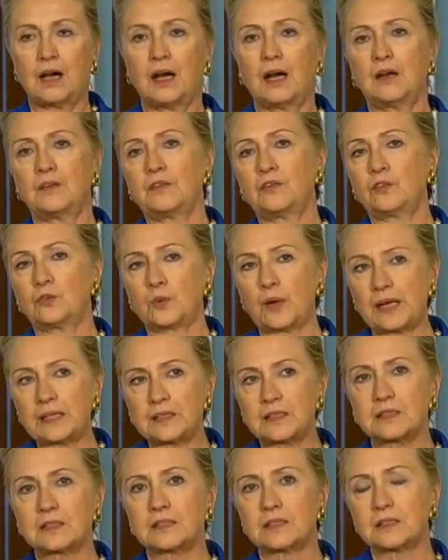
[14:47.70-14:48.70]
the
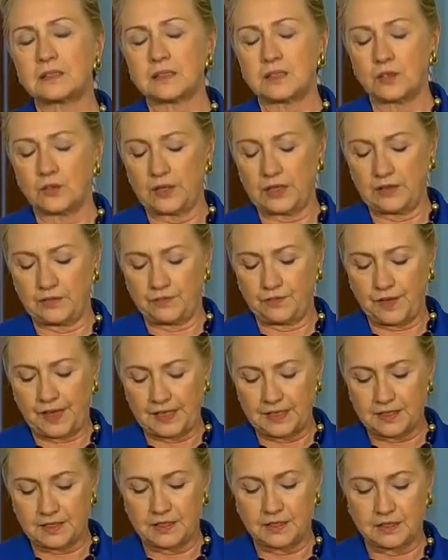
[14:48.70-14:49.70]
threats that Syria
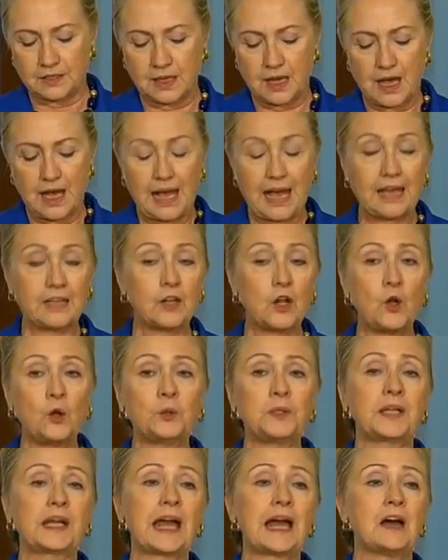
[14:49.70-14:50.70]
faces and
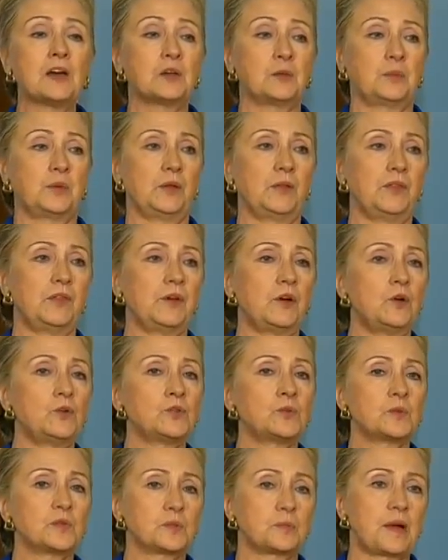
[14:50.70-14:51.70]
hold accountable
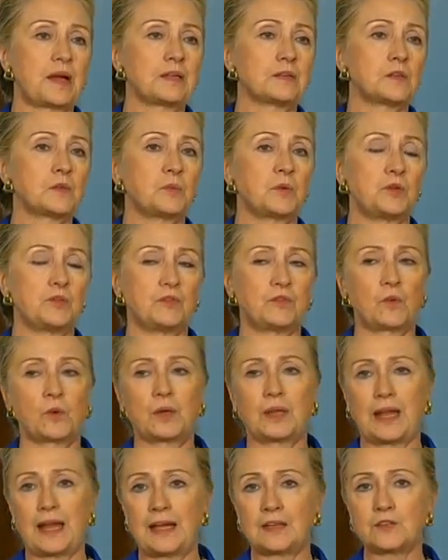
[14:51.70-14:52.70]
those responsible
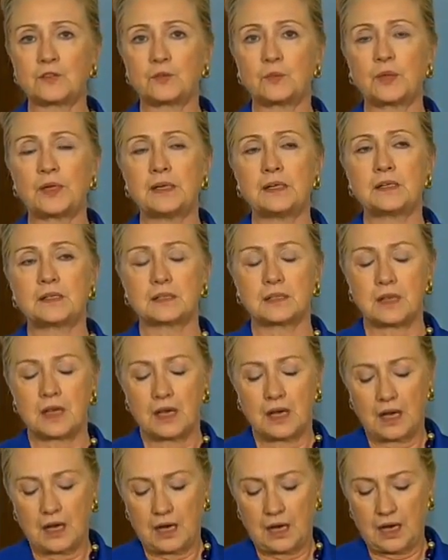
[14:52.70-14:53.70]
for last week's
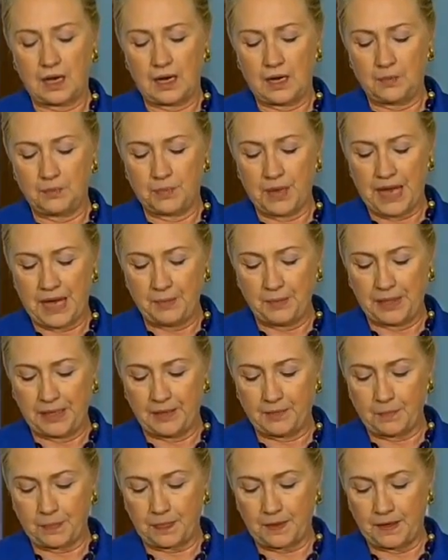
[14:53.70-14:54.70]

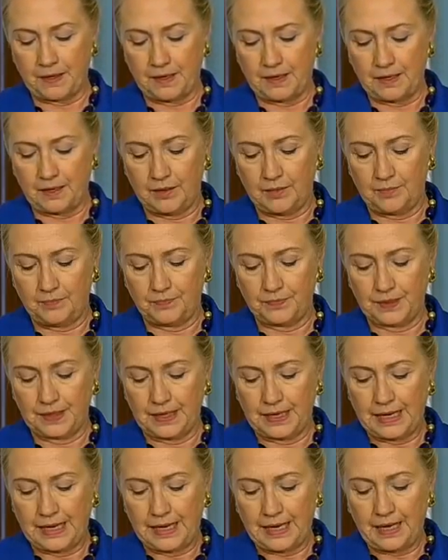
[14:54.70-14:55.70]
bombing.
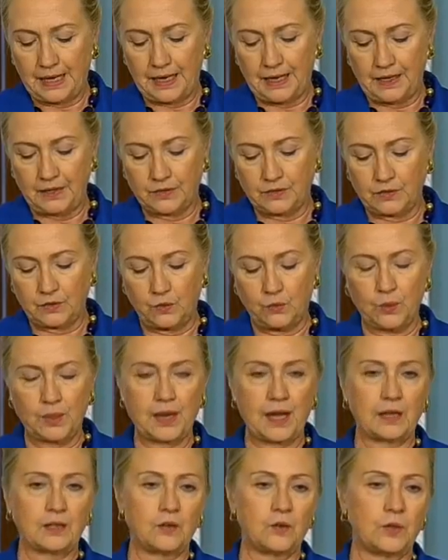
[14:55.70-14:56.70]
So we're
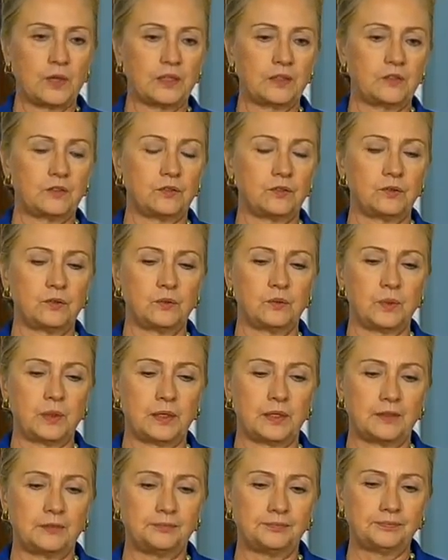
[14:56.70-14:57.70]
not going
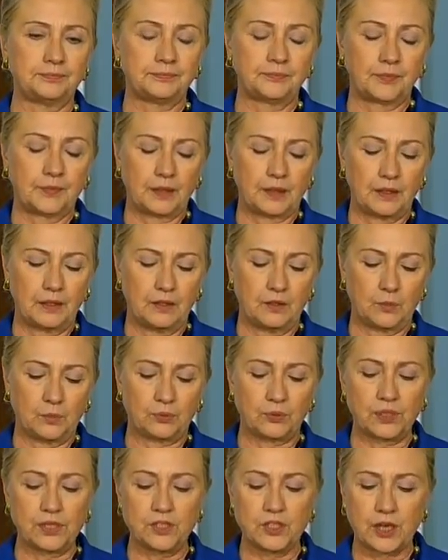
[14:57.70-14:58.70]
to you know,
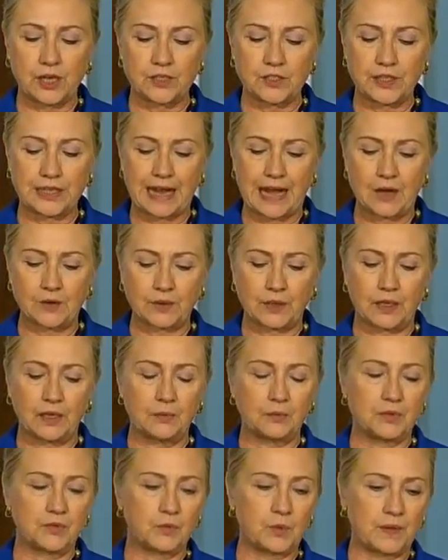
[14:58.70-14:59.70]
prejudge the
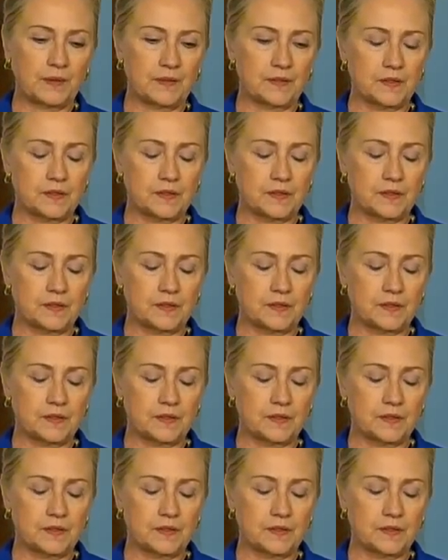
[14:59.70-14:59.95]
outcome of what